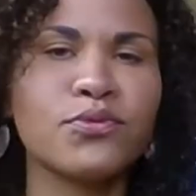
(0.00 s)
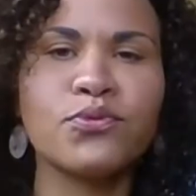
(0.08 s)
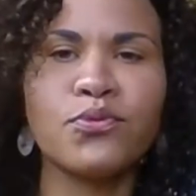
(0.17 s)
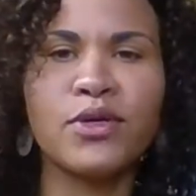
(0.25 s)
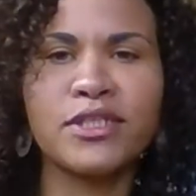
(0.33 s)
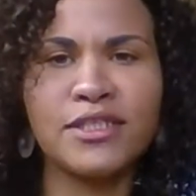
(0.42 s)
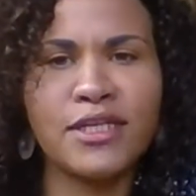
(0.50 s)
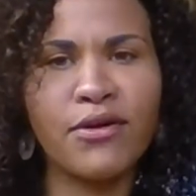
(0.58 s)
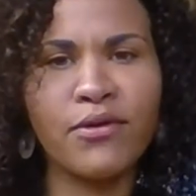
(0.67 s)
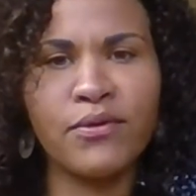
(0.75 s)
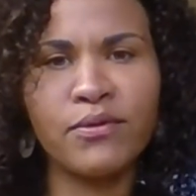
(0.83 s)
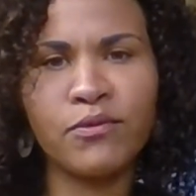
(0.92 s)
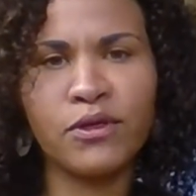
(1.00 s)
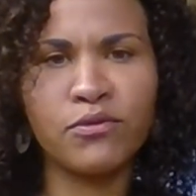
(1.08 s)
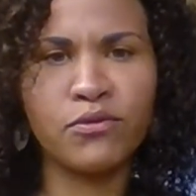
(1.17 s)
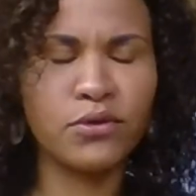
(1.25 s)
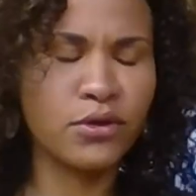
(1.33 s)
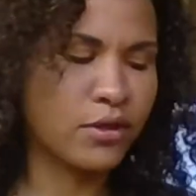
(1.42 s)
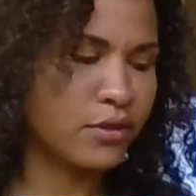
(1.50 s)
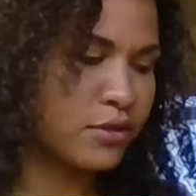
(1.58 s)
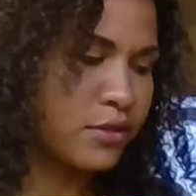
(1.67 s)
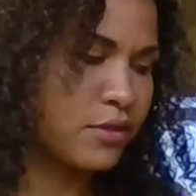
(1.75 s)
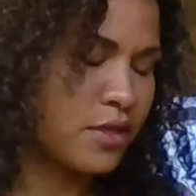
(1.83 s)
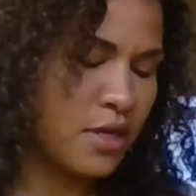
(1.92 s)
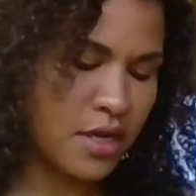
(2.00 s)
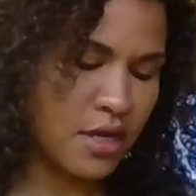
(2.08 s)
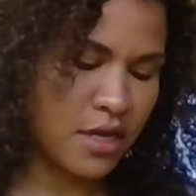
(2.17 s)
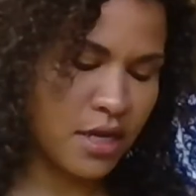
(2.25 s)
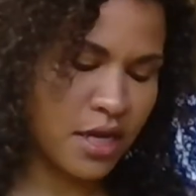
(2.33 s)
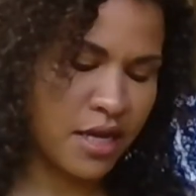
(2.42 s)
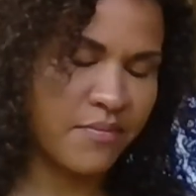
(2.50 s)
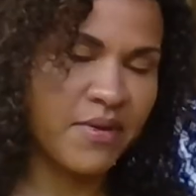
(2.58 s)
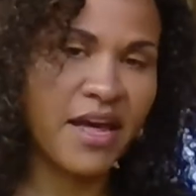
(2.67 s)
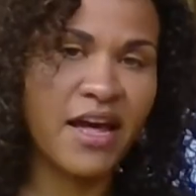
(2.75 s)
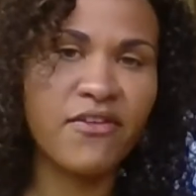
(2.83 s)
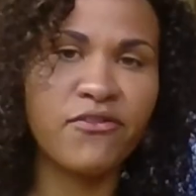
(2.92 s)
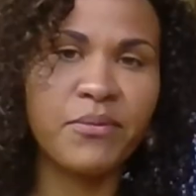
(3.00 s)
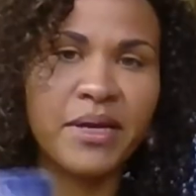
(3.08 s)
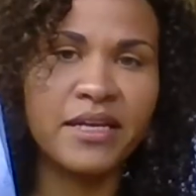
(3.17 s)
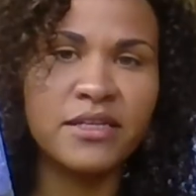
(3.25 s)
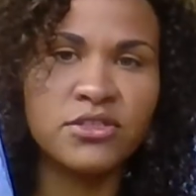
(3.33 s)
one tarot and one oracle. I have my